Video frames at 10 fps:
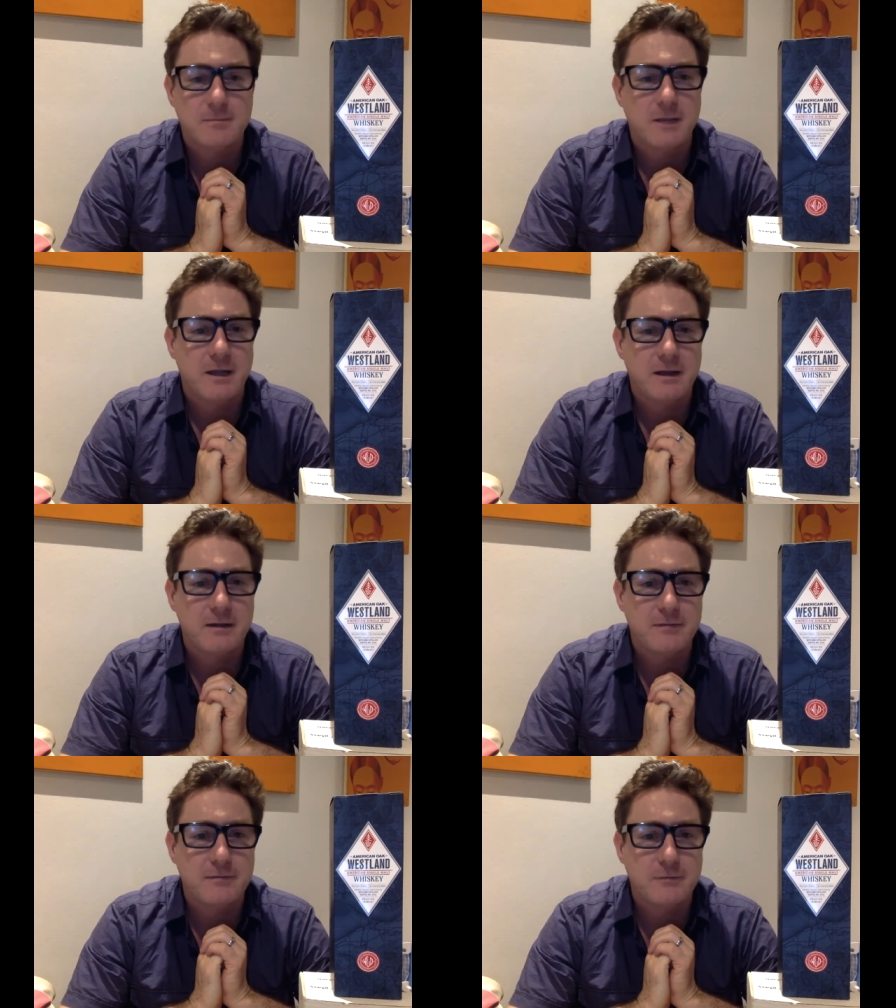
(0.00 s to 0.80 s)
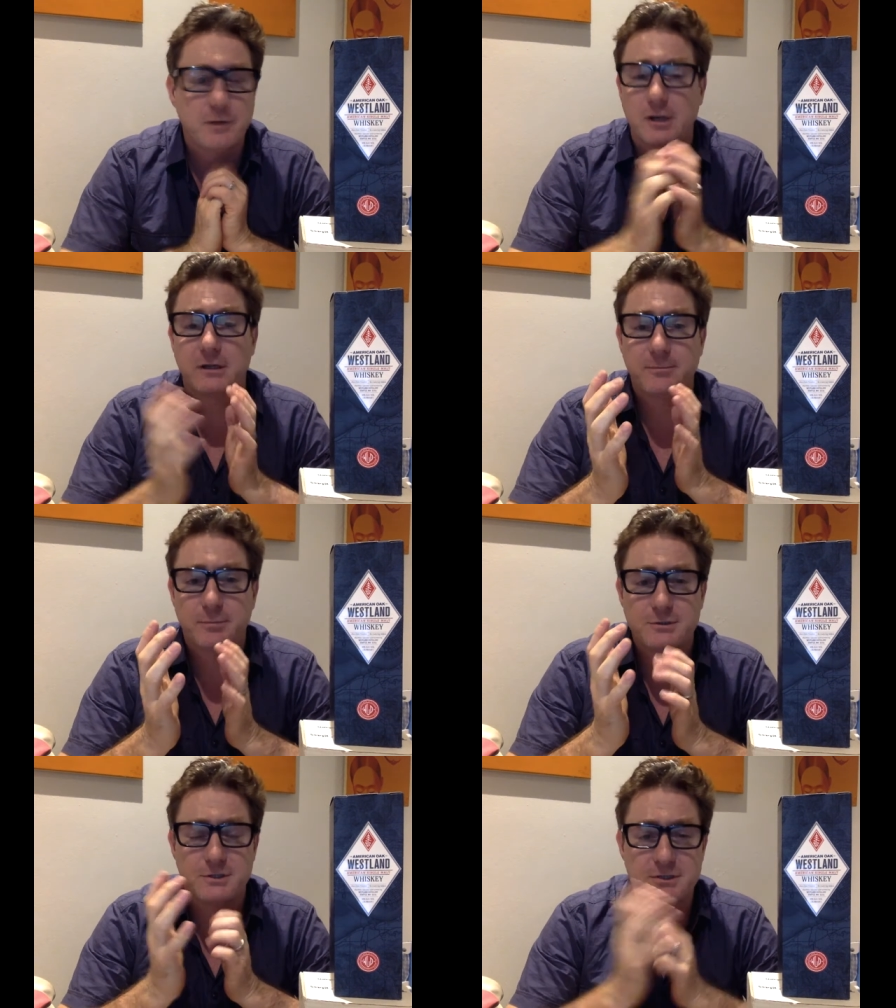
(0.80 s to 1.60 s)
have not only
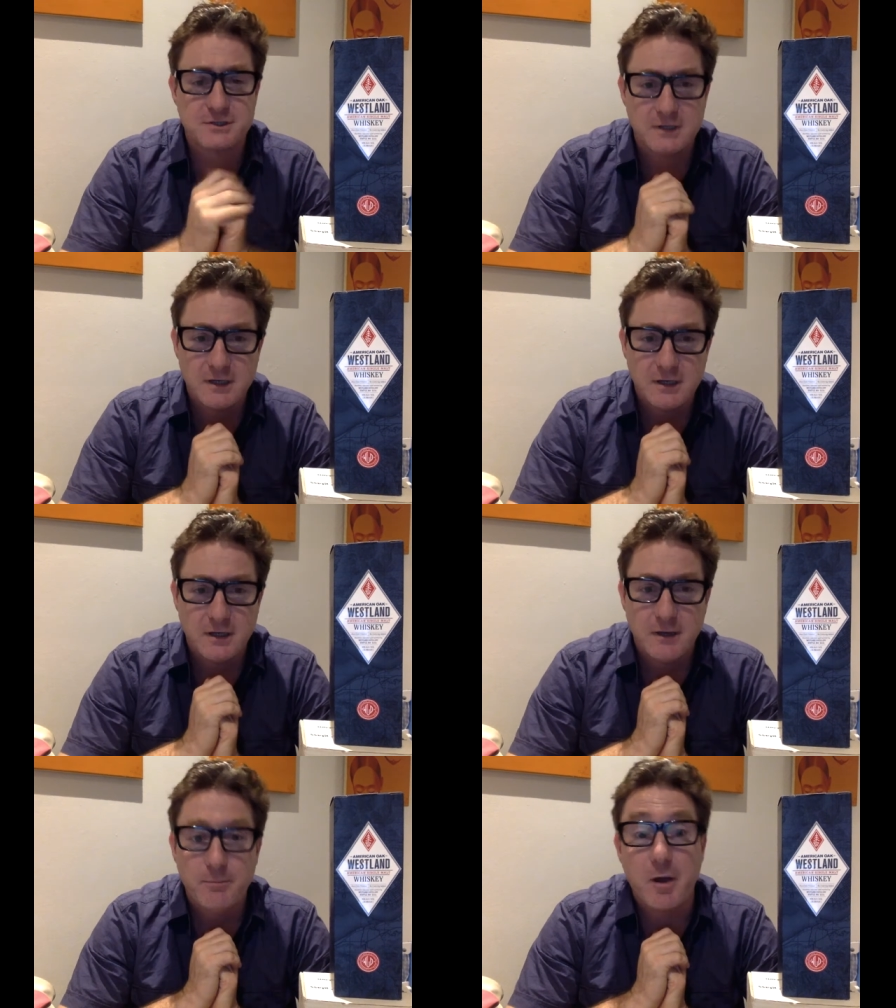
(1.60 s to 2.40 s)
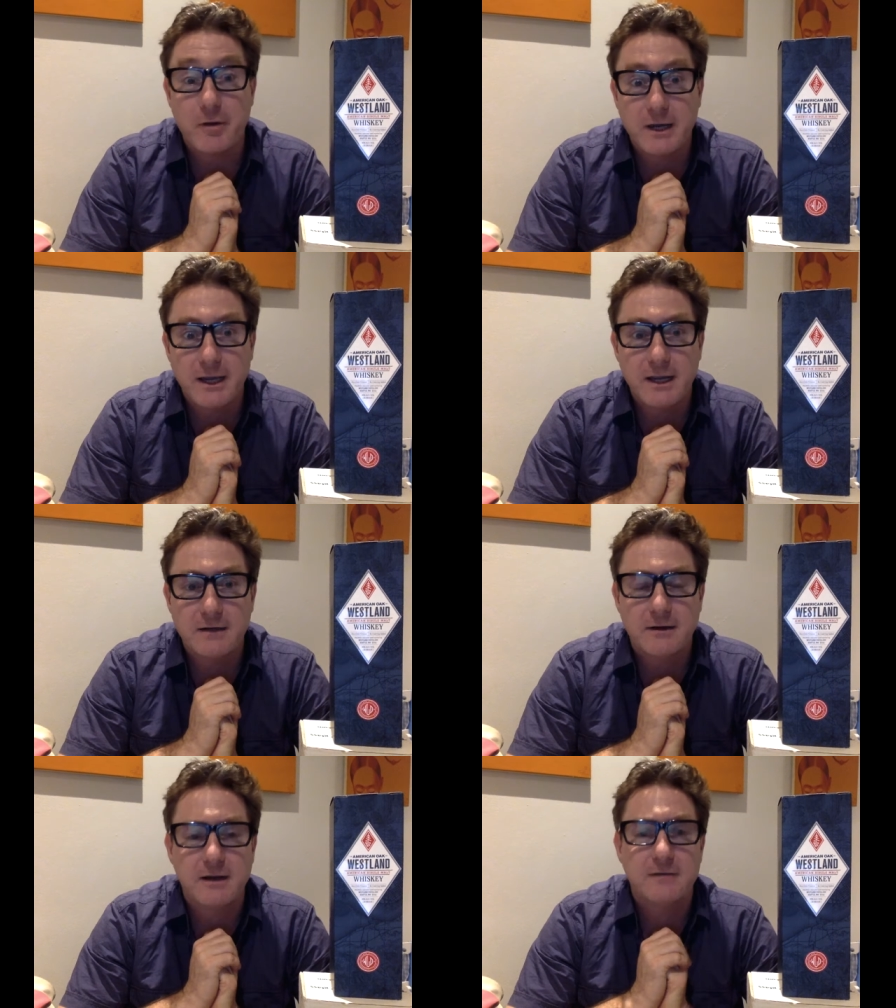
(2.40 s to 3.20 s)
produced Boeing
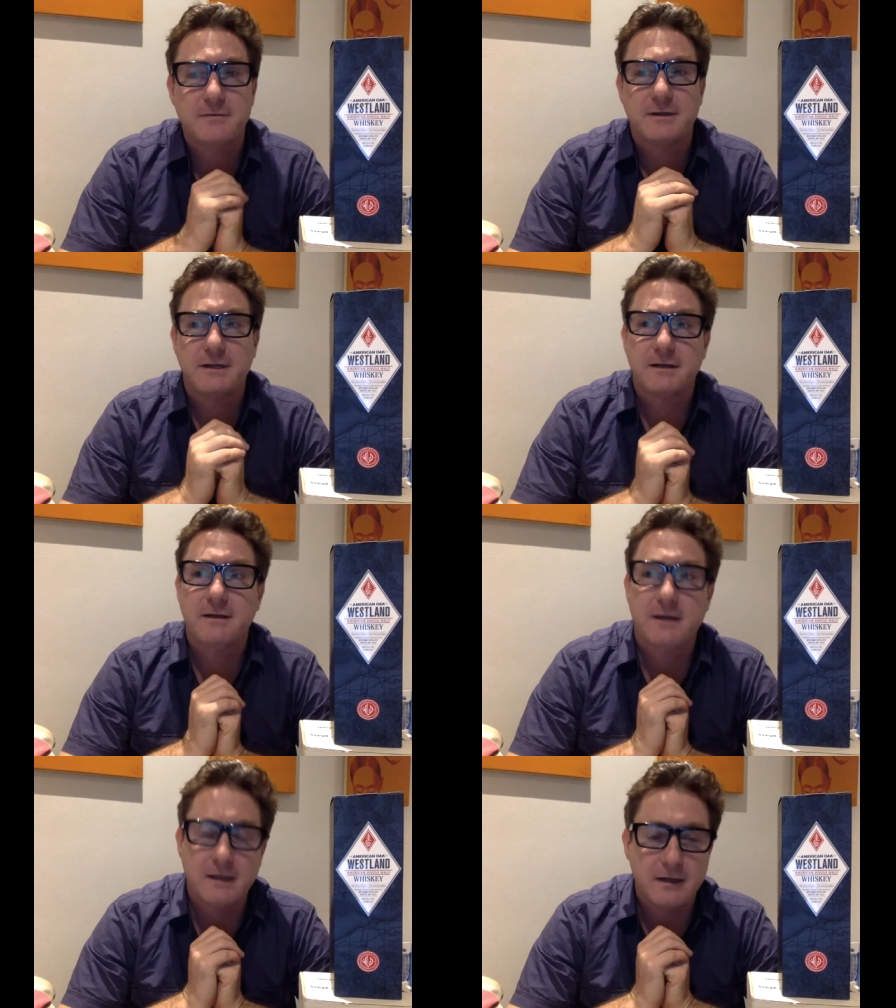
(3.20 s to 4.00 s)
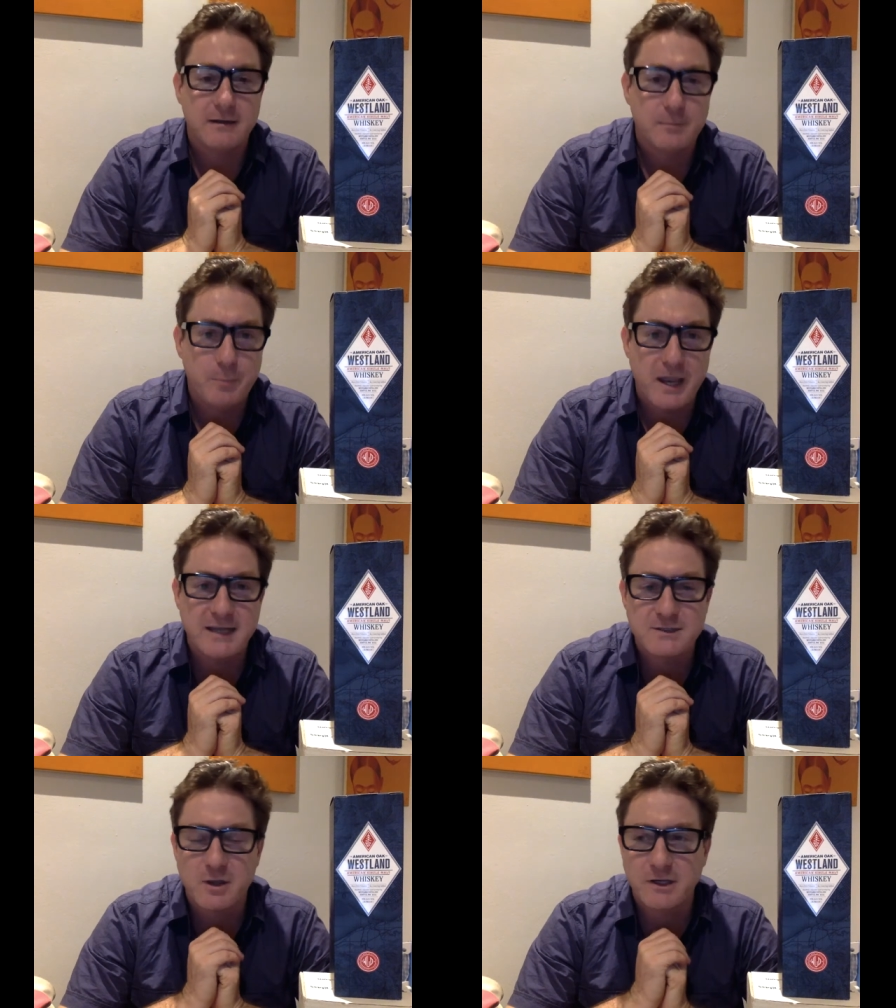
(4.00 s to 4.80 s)
aircraft and
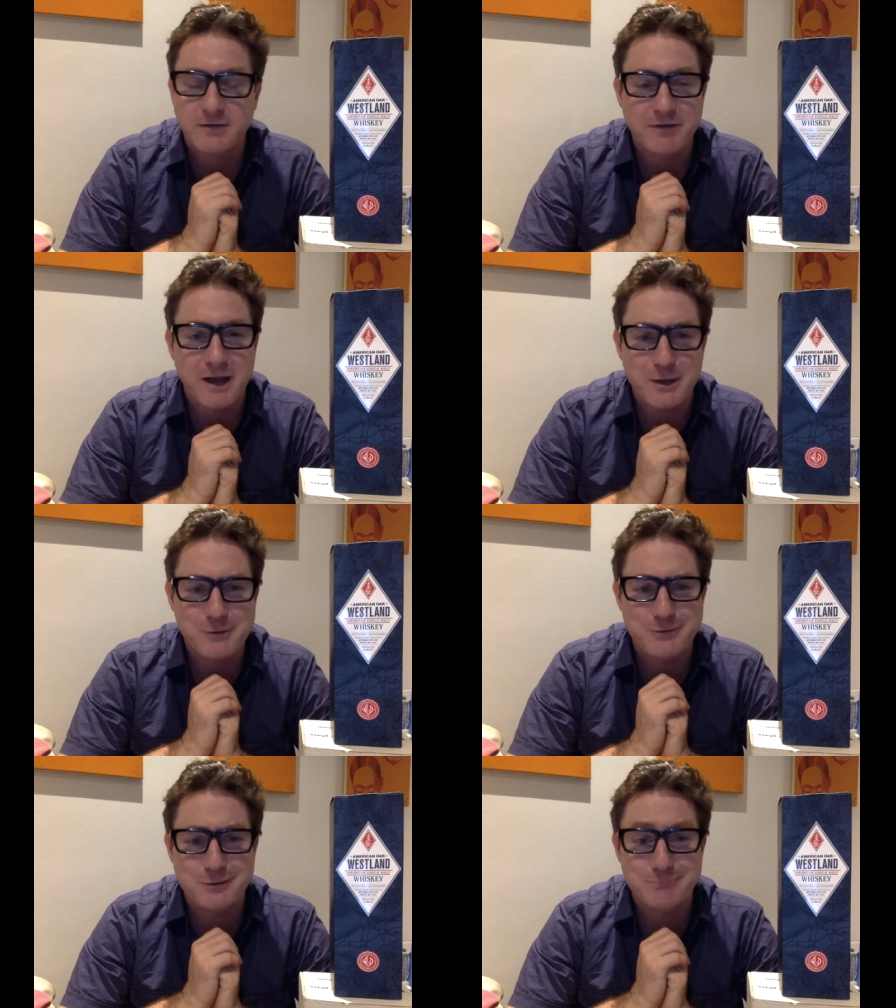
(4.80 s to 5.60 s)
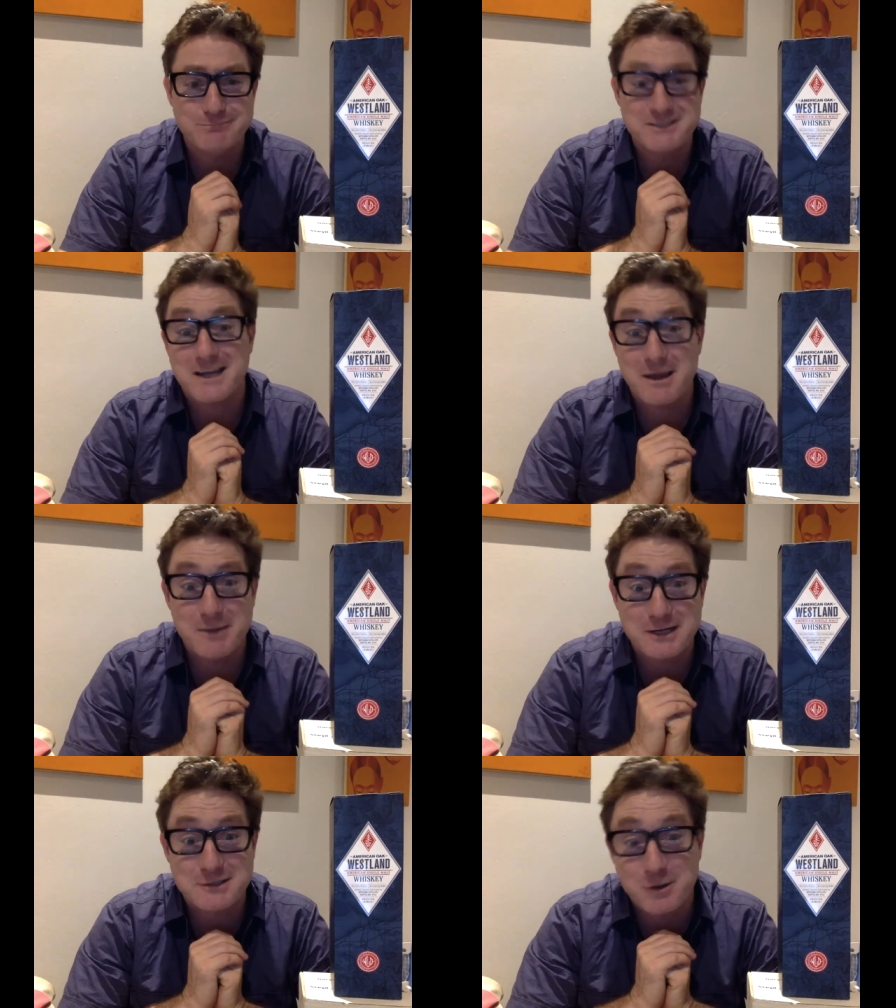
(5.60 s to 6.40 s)
bands like Nirvana and
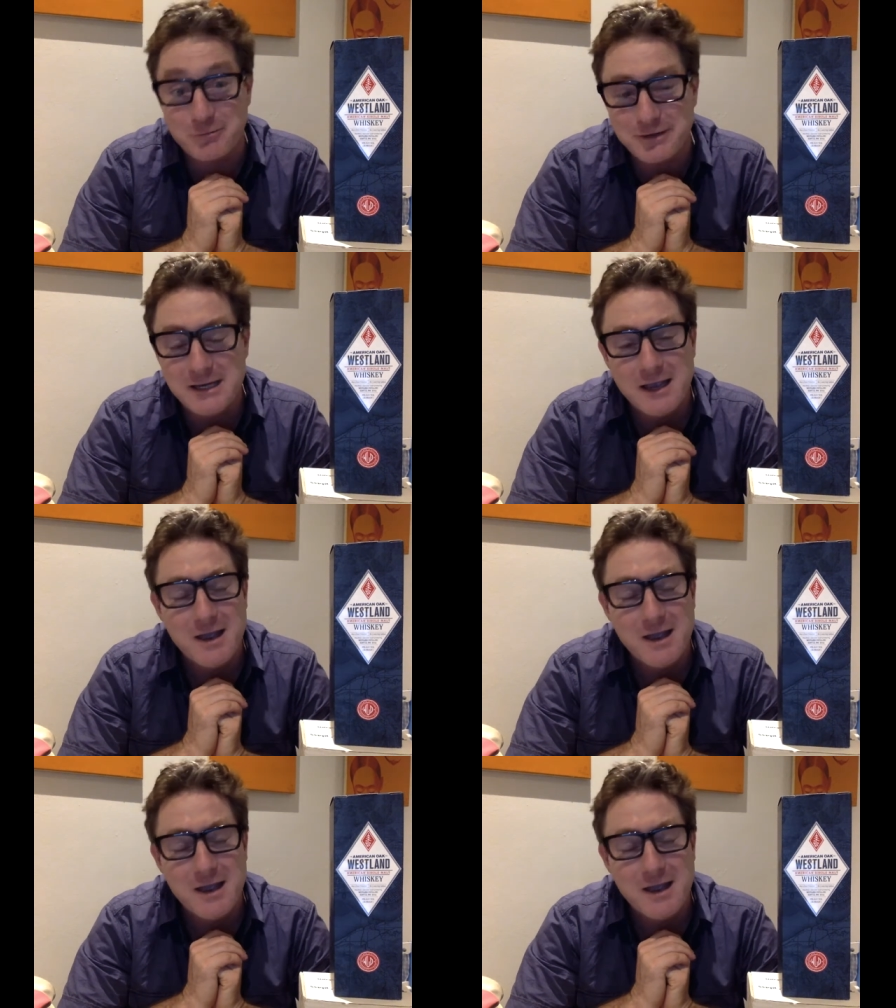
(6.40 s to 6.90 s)
Starbucks coffee,